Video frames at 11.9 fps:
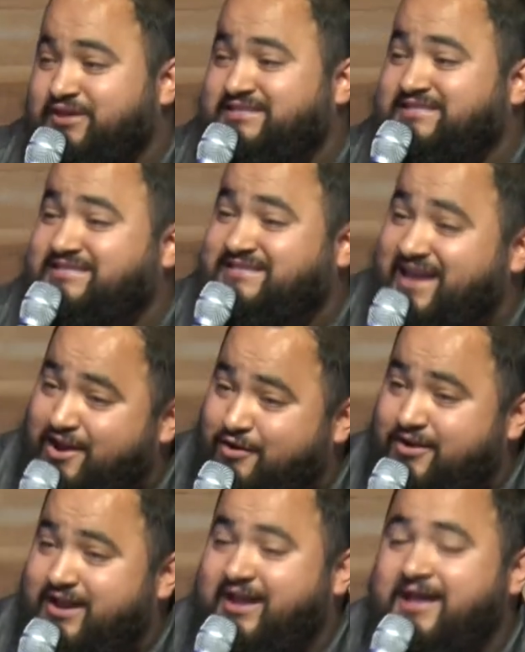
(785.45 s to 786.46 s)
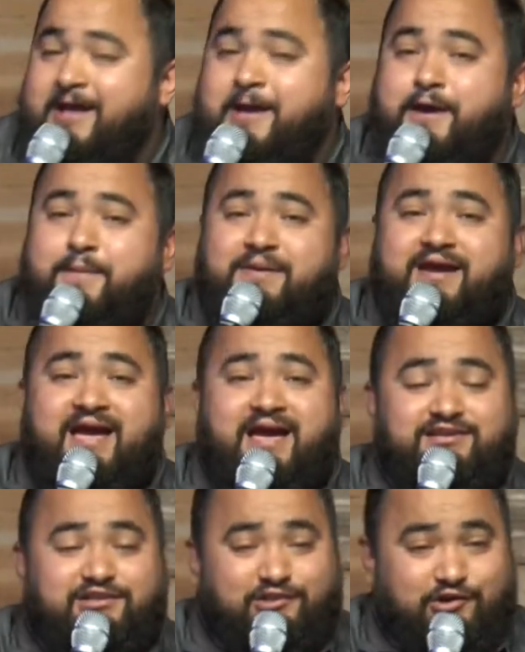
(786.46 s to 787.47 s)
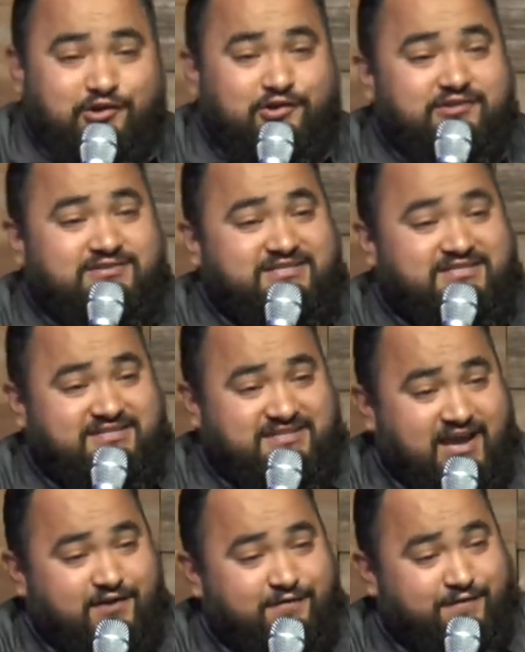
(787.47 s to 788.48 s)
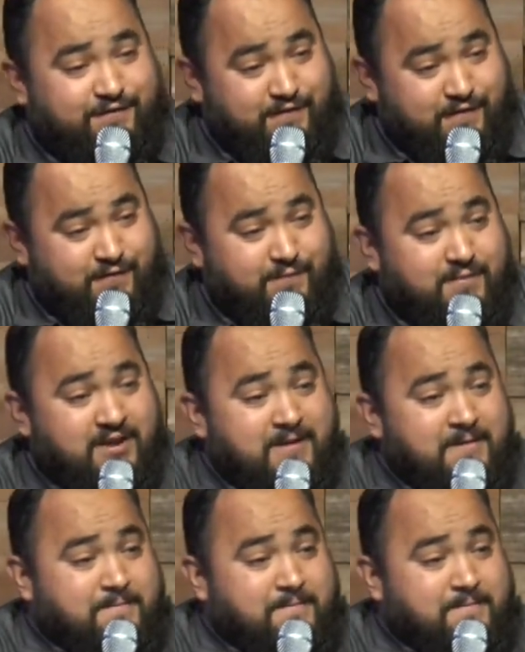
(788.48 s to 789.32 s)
It's scary. But I had to learn to stand firm